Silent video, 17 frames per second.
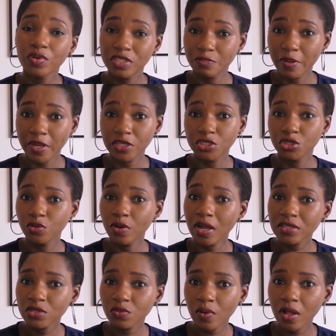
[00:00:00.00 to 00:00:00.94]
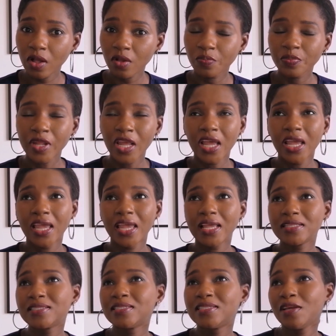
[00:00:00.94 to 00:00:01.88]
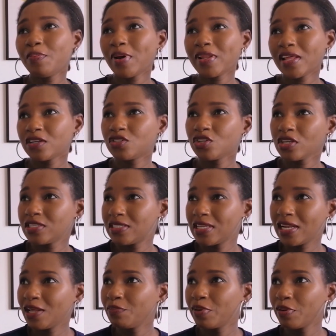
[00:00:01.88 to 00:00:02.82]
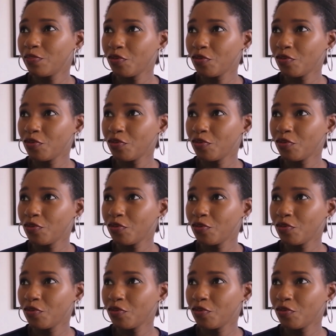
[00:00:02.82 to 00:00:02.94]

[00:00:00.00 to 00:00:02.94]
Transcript: respect you as well. It's deeper than just telling